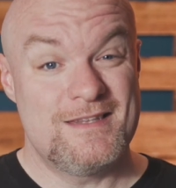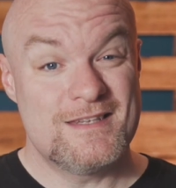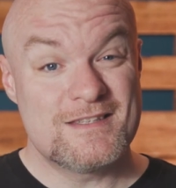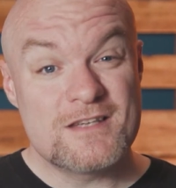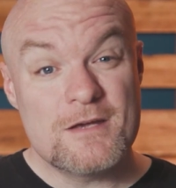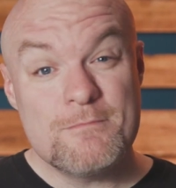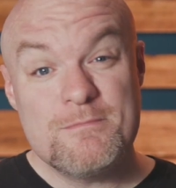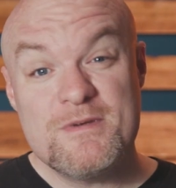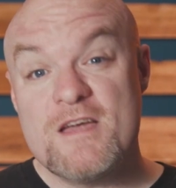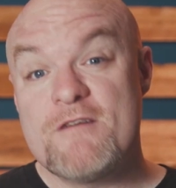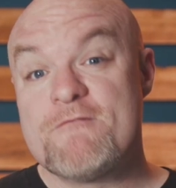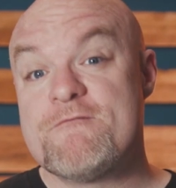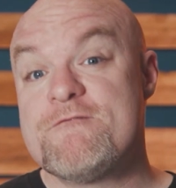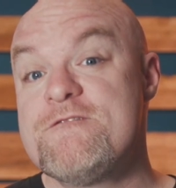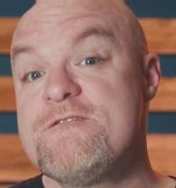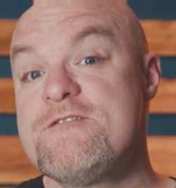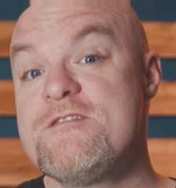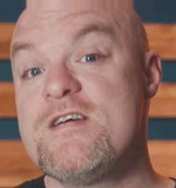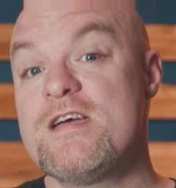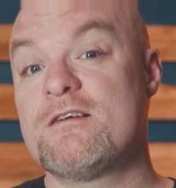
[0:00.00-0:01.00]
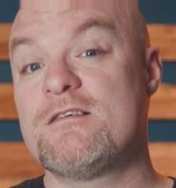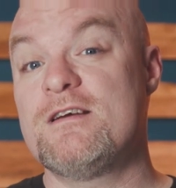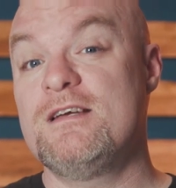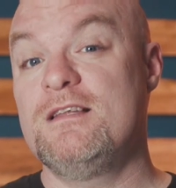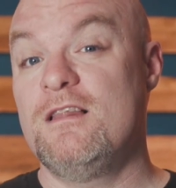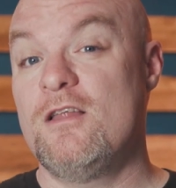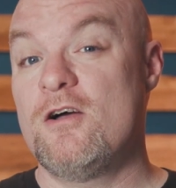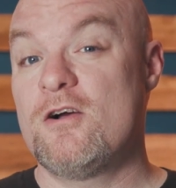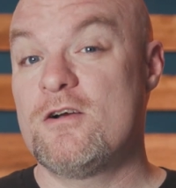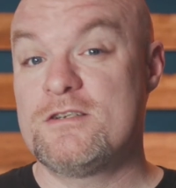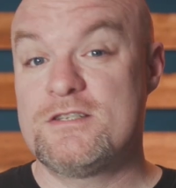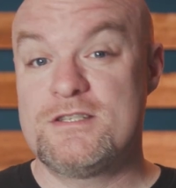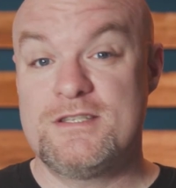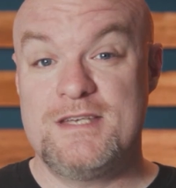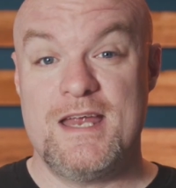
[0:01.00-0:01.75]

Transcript: This could be a very large